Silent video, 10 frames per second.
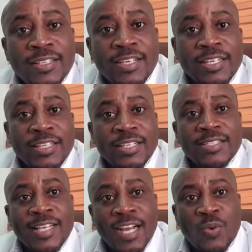the
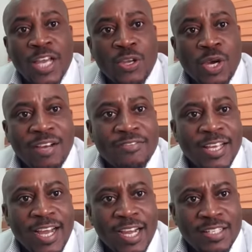sac where you have
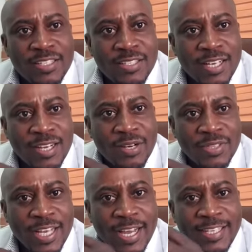the heart.
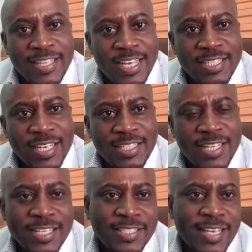Around the heart, there are
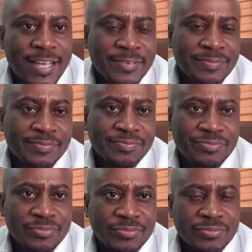intestines there.
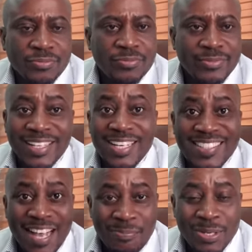That has
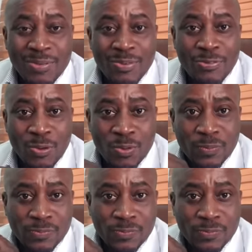happened before.